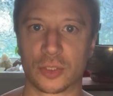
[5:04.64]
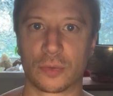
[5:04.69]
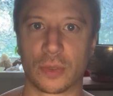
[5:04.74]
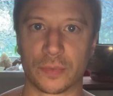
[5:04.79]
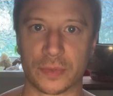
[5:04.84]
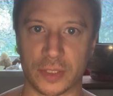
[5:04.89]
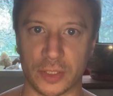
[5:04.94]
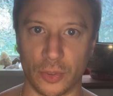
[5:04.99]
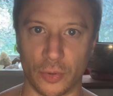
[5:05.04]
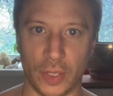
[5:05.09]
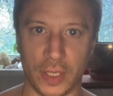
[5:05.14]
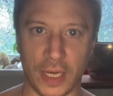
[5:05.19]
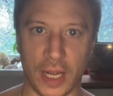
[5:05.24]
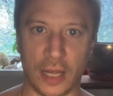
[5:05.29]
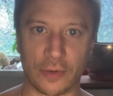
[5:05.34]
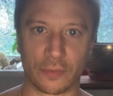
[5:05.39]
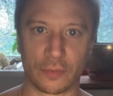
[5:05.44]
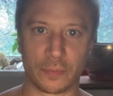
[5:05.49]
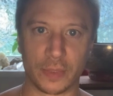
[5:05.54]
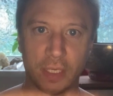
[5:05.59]
to what was going
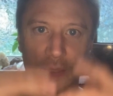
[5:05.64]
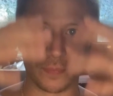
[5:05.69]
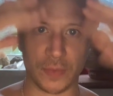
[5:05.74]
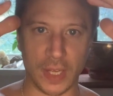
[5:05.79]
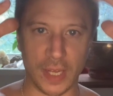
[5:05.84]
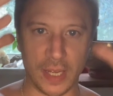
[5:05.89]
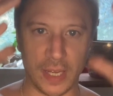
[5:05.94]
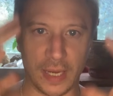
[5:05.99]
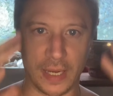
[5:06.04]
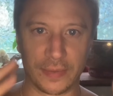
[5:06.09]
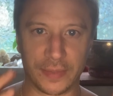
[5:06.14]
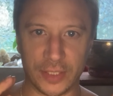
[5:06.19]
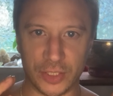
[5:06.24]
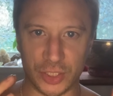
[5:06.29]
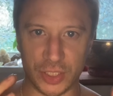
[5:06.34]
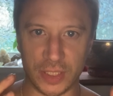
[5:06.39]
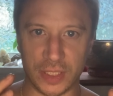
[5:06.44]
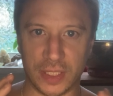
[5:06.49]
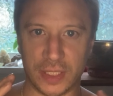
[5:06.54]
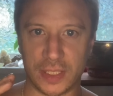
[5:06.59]
on with me. And then
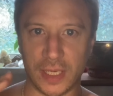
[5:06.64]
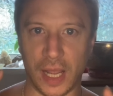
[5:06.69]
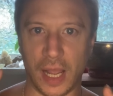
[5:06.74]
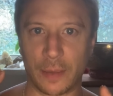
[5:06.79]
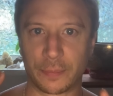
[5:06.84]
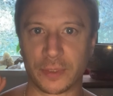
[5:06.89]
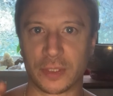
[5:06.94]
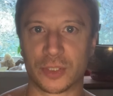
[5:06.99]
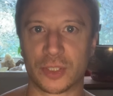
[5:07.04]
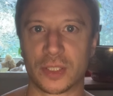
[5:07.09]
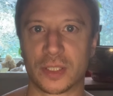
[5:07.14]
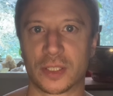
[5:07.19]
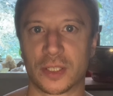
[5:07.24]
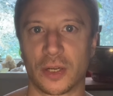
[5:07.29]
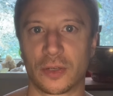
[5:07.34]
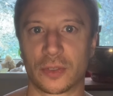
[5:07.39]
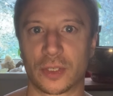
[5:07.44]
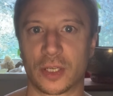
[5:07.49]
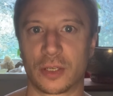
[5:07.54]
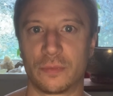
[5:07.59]
she stopped and she
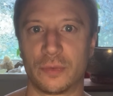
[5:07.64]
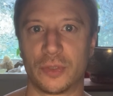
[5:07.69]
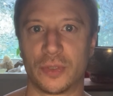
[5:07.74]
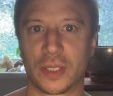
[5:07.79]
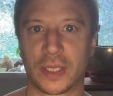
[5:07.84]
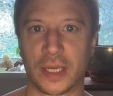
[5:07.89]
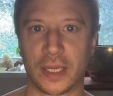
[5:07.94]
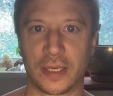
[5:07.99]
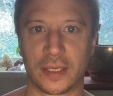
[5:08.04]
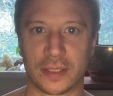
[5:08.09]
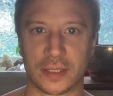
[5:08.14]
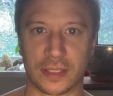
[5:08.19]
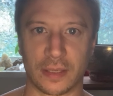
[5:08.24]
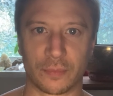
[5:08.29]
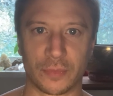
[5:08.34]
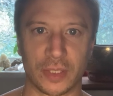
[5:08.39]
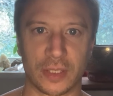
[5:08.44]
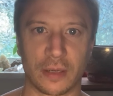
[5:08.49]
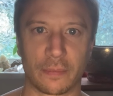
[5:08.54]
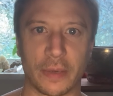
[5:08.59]
started communicating
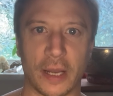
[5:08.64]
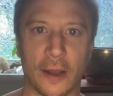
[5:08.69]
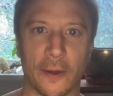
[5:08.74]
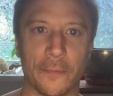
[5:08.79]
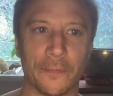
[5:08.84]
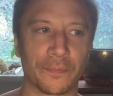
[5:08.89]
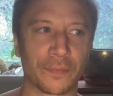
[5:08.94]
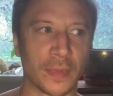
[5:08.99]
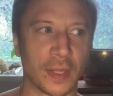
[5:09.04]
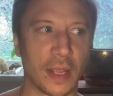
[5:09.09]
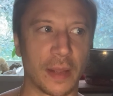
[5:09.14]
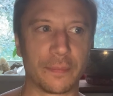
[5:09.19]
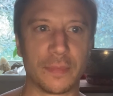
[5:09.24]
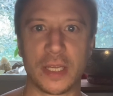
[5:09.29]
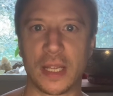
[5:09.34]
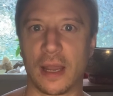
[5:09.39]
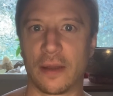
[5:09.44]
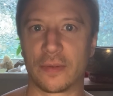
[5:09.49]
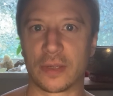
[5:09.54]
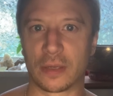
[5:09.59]
something about
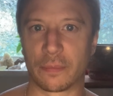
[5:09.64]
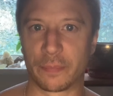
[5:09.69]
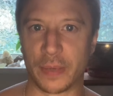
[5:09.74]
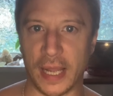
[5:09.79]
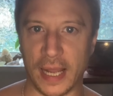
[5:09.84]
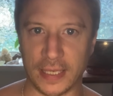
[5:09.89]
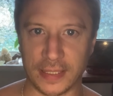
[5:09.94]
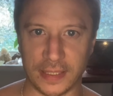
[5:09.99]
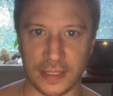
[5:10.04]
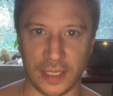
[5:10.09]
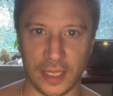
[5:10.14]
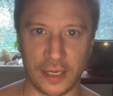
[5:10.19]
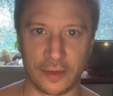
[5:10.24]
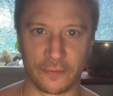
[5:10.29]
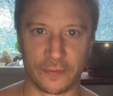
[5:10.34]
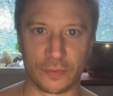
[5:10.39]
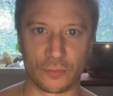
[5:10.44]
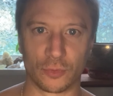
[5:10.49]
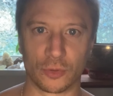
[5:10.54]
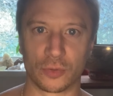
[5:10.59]
me having a past
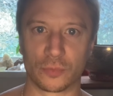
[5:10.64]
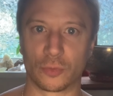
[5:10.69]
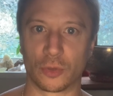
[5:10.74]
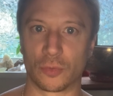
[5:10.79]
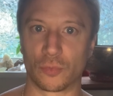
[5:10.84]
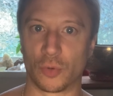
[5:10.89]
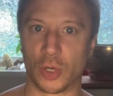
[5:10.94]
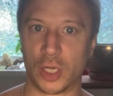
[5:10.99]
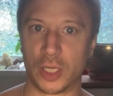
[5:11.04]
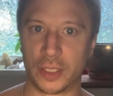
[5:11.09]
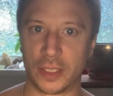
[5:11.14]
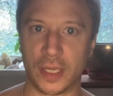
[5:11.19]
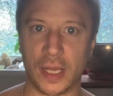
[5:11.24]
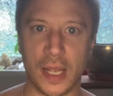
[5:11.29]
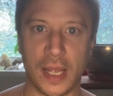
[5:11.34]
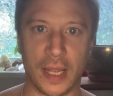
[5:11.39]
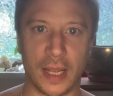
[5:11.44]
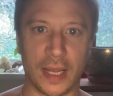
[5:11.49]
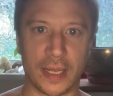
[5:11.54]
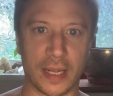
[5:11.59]
life in World War One,
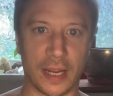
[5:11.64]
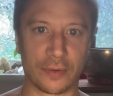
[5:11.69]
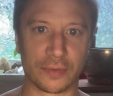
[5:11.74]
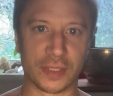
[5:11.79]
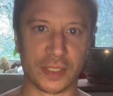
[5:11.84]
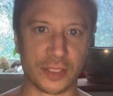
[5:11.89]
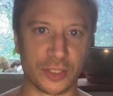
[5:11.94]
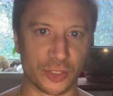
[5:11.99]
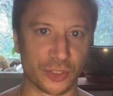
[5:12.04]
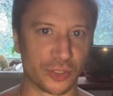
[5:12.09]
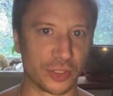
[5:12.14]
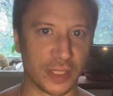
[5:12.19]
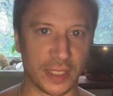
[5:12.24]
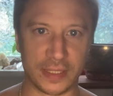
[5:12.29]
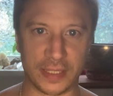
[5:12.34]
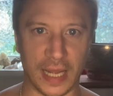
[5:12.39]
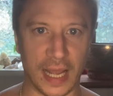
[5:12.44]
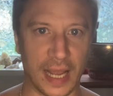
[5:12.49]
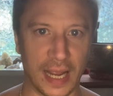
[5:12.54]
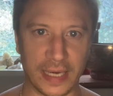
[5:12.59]
and I was injured and I
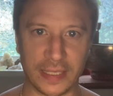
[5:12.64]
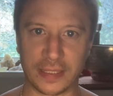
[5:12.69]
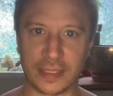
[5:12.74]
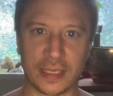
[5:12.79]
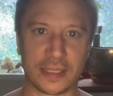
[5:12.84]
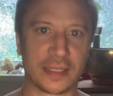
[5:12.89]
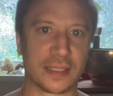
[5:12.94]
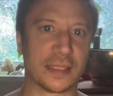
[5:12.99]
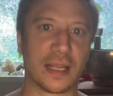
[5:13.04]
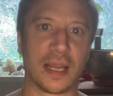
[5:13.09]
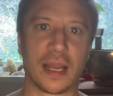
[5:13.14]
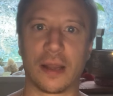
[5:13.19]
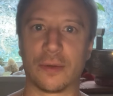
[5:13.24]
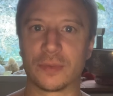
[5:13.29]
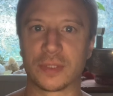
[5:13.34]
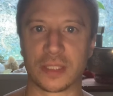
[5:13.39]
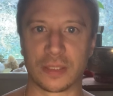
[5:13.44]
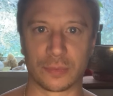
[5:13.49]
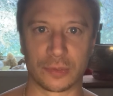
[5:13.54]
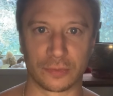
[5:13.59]
died, and I
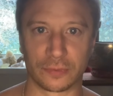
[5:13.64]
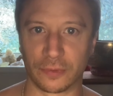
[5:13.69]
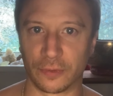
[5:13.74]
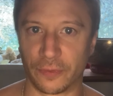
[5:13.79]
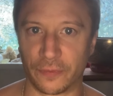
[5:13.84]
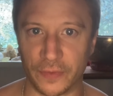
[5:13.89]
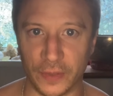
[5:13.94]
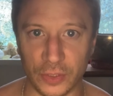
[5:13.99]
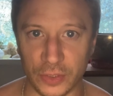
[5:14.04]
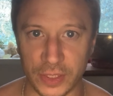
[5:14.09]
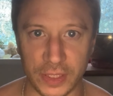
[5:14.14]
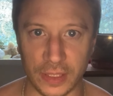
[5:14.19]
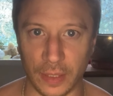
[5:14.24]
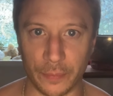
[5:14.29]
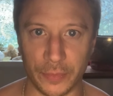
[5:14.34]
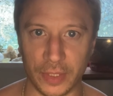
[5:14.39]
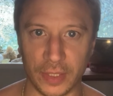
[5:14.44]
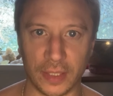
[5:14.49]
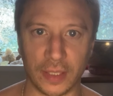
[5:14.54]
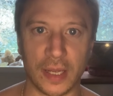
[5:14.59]
wasn't able to fulfill
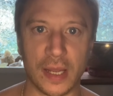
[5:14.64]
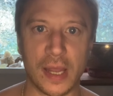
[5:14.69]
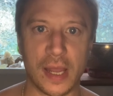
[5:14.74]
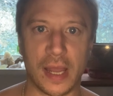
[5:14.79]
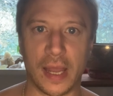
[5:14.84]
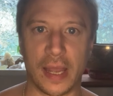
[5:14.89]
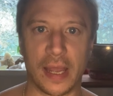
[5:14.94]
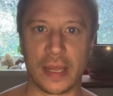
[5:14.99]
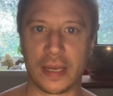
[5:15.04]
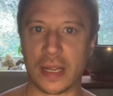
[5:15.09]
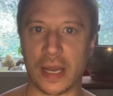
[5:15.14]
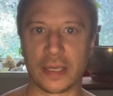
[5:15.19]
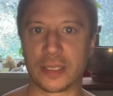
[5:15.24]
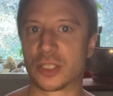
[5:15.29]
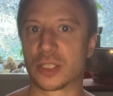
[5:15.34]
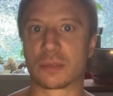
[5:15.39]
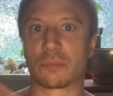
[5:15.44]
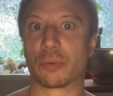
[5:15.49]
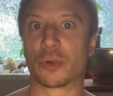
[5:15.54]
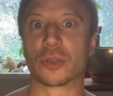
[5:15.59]
something, and I
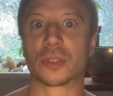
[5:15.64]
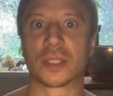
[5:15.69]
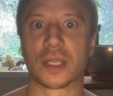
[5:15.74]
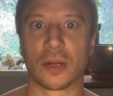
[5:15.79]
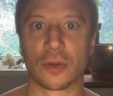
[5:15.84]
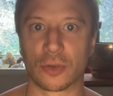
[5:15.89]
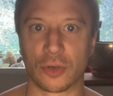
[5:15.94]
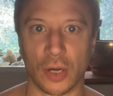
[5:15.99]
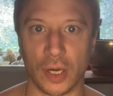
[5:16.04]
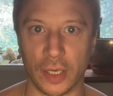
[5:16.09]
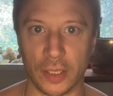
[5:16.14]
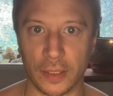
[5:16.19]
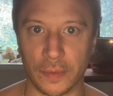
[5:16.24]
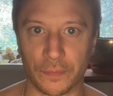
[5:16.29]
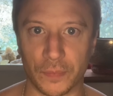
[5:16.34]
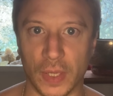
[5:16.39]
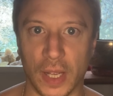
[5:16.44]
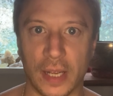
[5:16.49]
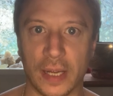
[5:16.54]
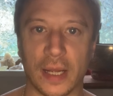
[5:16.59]
just burst out
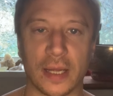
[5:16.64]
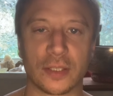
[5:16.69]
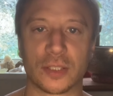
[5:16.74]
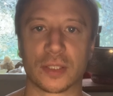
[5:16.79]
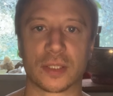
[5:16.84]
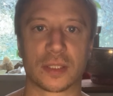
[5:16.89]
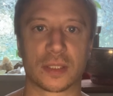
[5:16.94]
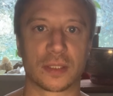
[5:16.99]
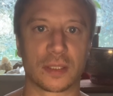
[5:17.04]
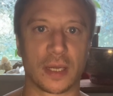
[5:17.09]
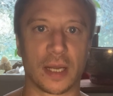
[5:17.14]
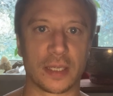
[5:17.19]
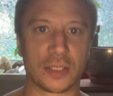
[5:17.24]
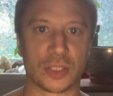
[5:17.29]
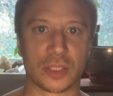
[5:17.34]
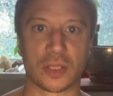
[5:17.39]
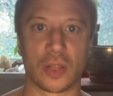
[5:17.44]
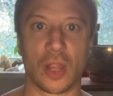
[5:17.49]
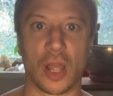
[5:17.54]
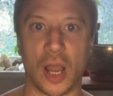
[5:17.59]
crying. I
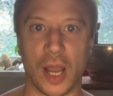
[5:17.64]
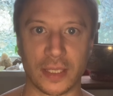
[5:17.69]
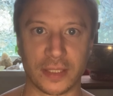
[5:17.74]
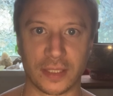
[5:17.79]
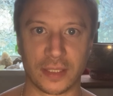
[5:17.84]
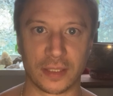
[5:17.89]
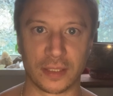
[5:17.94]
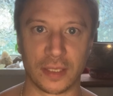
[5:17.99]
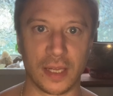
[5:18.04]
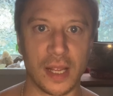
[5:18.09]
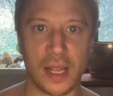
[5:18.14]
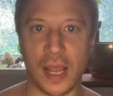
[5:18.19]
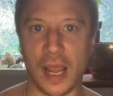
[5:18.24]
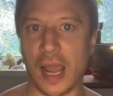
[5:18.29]
just lost it.